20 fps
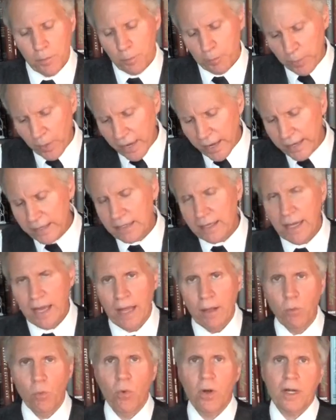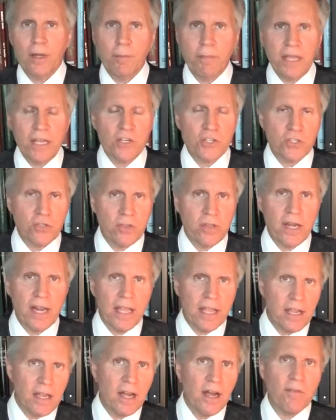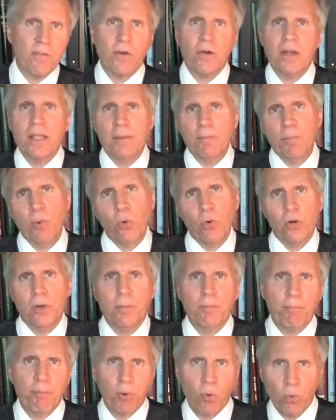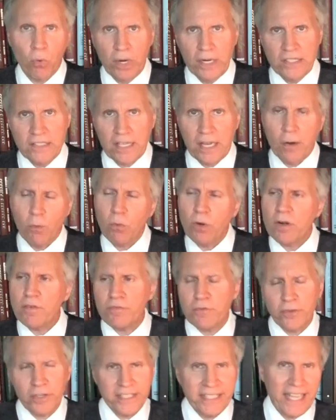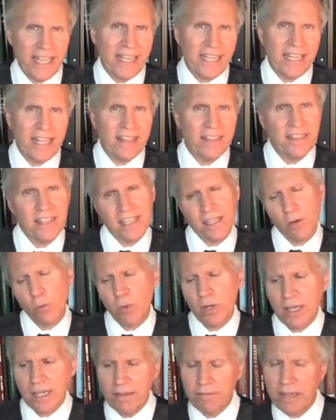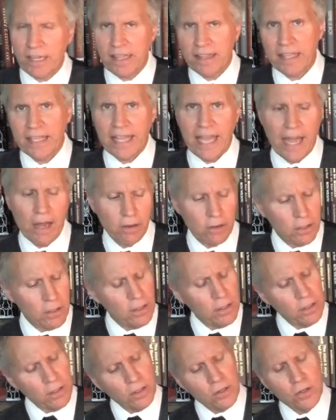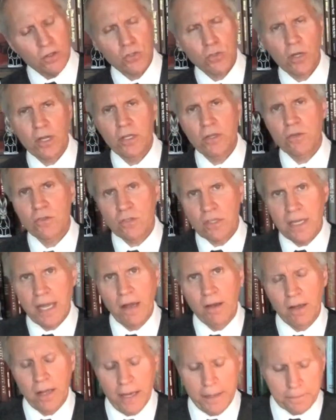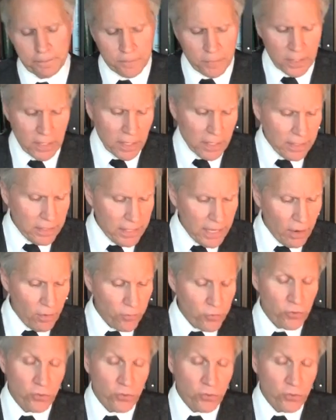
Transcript: But I want to make sure that I cover important points. I don't want to forget anything. I don't want to leave anything out. So I use an outline. Now, if